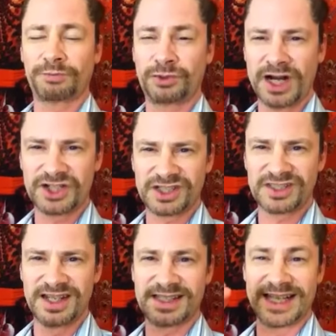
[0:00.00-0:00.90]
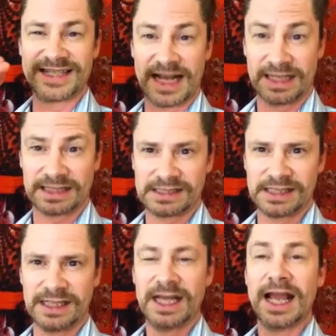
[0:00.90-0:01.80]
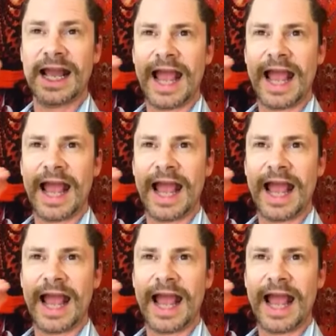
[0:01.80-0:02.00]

preciousness and delicacy.